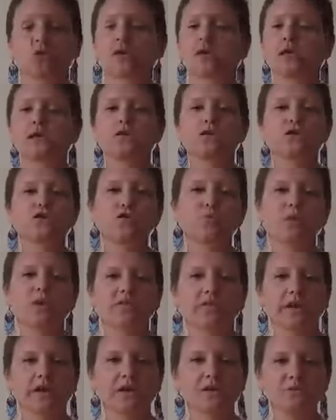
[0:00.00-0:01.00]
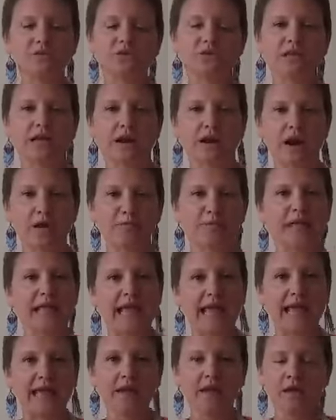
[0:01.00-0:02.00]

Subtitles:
Like, there's so many variables that are at play